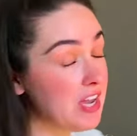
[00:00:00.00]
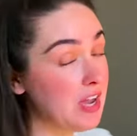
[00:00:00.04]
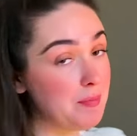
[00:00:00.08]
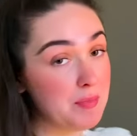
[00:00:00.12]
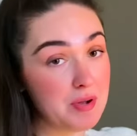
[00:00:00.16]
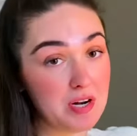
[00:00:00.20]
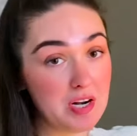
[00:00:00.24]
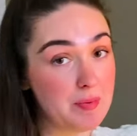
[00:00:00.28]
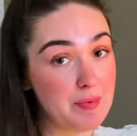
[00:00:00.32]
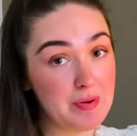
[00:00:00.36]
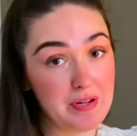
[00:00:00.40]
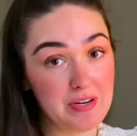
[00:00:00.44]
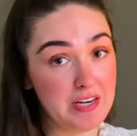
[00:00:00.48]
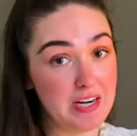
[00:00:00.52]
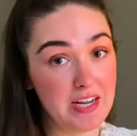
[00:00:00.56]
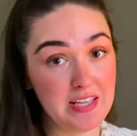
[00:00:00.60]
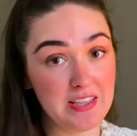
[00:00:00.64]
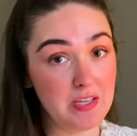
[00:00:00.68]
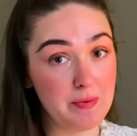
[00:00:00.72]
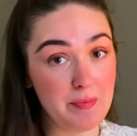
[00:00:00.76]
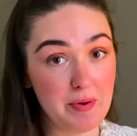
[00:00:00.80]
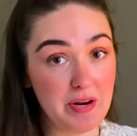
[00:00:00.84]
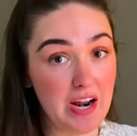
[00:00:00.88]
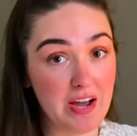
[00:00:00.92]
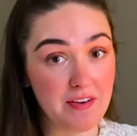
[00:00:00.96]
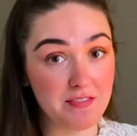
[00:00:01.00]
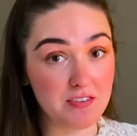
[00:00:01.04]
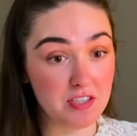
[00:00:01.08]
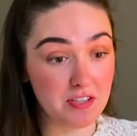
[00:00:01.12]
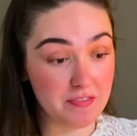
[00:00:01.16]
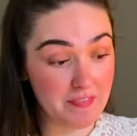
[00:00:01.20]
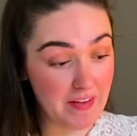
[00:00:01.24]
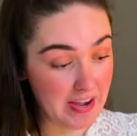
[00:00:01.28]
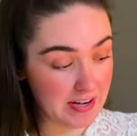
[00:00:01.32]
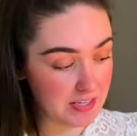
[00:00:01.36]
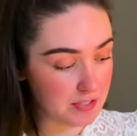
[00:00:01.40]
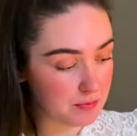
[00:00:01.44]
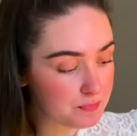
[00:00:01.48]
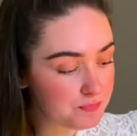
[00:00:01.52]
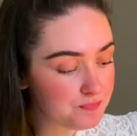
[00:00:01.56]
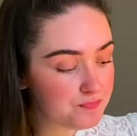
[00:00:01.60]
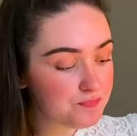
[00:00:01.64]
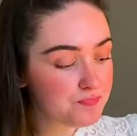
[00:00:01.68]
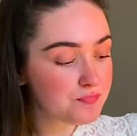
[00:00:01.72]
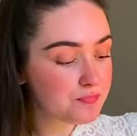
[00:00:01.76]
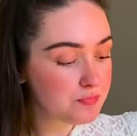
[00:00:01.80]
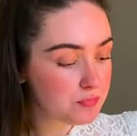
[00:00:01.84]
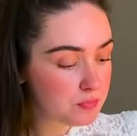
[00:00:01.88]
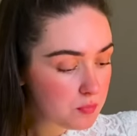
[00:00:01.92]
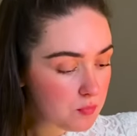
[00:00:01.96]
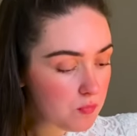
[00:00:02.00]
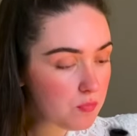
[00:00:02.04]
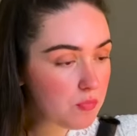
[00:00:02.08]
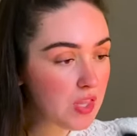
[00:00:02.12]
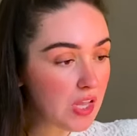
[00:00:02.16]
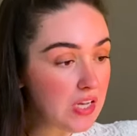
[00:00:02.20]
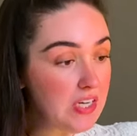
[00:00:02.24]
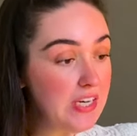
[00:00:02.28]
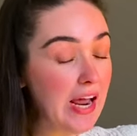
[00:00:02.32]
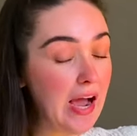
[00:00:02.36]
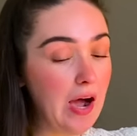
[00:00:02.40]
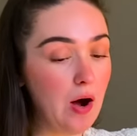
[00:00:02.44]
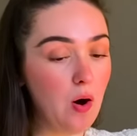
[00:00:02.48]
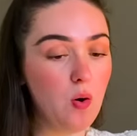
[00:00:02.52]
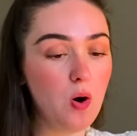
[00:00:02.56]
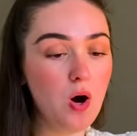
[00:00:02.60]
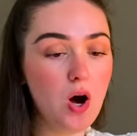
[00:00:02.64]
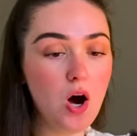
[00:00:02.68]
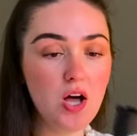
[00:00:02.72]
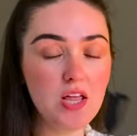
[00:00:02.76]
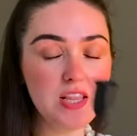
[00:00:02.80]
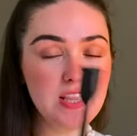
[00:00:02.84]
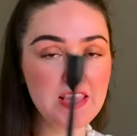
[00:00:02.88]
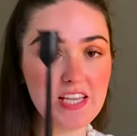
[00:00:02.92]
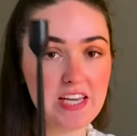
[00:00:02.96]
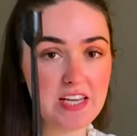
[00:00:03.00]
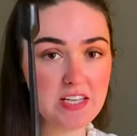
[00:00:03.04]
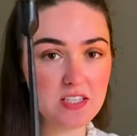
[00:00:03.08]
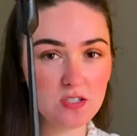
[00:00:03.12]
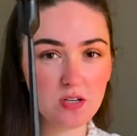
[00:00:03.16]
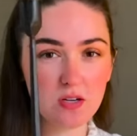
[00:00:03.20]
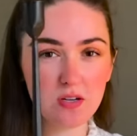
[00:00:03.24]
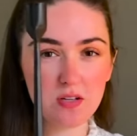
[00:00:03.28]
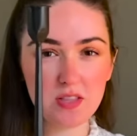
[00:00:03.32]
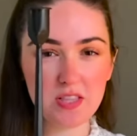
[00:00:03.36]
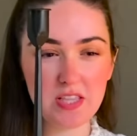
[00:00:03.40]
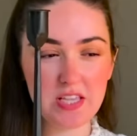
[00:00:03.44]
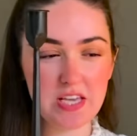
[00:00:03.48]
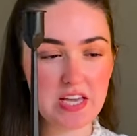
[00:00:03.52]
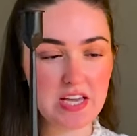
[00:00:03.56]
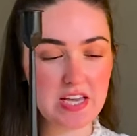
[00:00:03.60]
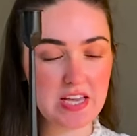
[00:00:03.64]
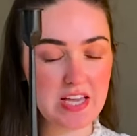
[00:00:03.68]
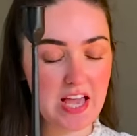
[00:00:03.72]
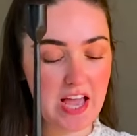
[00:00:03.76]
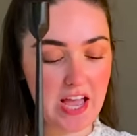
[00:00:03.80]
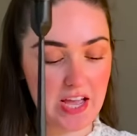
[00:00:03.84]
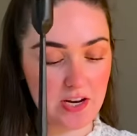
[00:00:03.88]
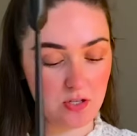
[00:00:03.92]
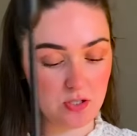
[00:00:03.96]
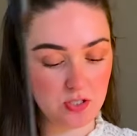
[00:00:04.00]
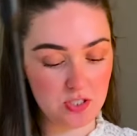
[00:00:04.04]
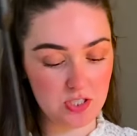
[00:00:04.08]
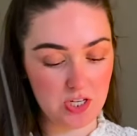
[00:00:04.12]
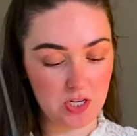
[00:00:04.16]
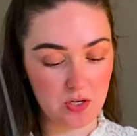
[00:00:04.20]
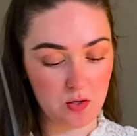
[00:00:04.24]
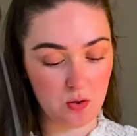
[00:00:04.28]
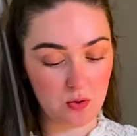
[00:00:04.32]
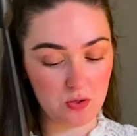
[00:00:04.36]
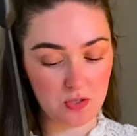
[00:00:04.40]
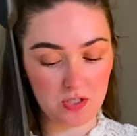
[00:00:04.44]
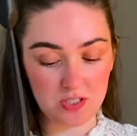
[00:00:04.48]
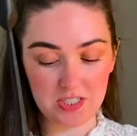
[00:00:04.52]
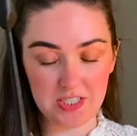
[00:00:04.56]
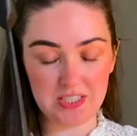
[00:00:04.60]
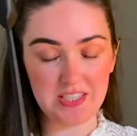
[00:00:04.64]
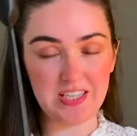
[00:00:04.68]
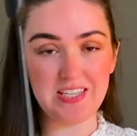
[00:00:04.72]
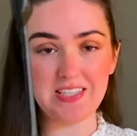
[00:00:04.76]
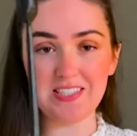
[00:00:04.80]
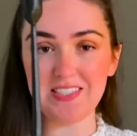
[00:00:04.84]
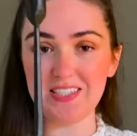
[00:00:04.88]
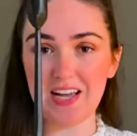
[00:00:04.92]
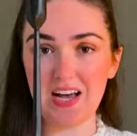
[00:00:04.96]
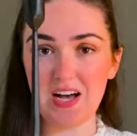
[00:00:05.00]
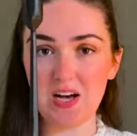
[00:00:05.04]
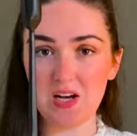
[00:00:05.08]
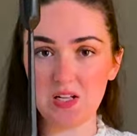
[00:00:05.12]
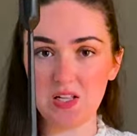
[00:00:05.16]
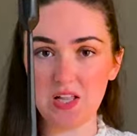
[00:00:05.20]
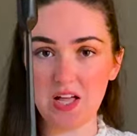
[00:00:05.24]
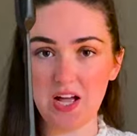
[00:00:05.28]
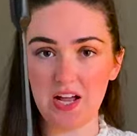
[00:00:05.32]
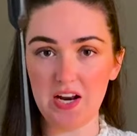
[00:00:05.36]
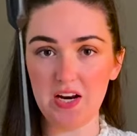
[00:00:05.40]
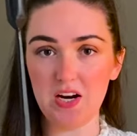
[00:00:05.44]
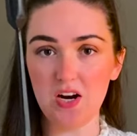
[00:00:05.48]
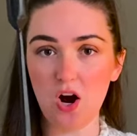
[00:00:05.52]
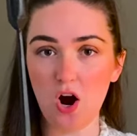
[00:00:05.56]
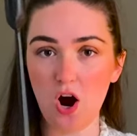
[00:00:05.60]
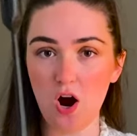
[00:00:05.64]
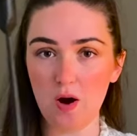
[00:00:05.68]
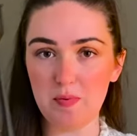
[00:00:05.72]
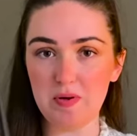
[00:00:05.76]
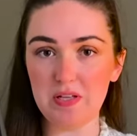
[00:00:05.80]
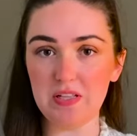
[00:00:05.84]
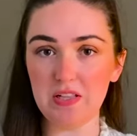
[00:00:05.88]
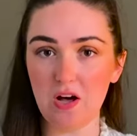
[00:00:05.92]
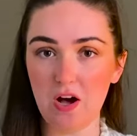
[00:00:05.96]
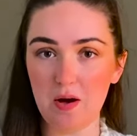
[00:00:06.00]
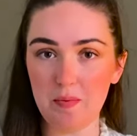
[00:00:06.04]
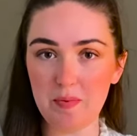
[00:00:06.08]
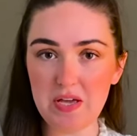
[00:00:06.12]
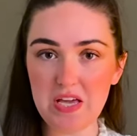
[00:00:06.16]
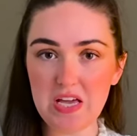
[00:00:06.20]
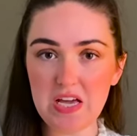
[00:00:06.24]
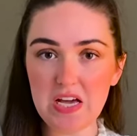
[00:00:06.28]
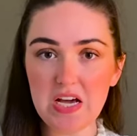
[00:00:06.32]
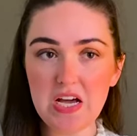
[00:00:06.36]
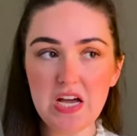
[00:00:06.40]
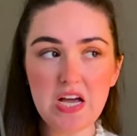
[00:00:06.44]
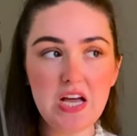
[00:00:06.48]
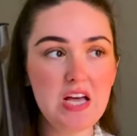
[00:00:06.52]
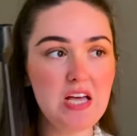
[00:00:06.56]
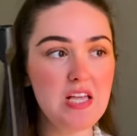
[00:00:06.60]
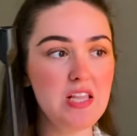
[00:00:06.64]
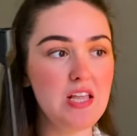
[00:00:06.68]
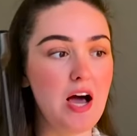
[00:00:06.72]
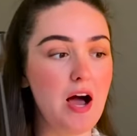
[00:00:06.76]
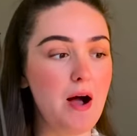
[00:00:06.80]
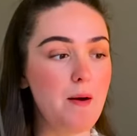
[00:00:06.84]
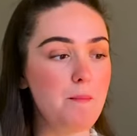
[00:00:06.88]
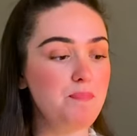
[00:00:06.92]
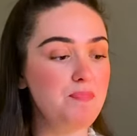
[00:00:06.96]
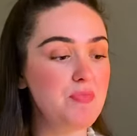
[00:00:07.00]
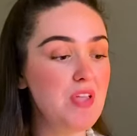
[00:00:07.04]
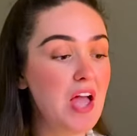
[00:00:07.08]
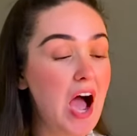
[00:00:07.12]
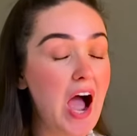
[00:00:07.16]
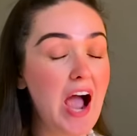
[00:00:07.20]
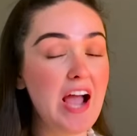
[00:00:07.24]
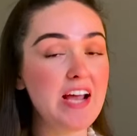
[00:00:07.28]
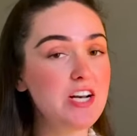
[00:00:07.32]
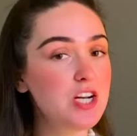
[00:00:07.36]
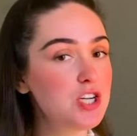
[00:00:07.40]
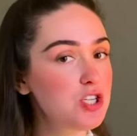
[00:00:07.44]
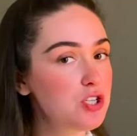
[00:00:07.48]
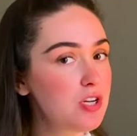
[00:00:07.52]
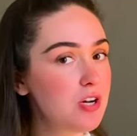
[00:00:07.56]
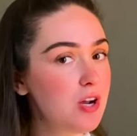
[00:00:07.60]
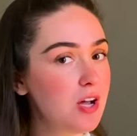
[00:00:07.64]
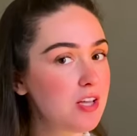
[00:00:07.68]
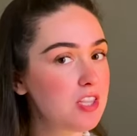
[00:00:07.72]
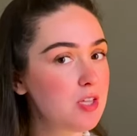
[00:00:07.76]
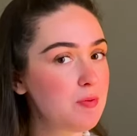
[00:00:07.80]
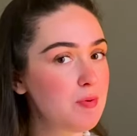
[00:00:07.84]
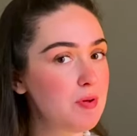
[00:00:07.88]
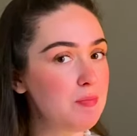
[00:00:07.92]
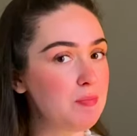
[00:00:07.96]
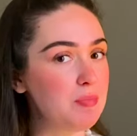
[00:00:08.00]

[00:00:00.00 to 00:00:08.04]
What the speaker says: I'm going to be able to get them in after the fact. Now, these are the candlestick holders that they sell at Hobby Lobby. I initially got them in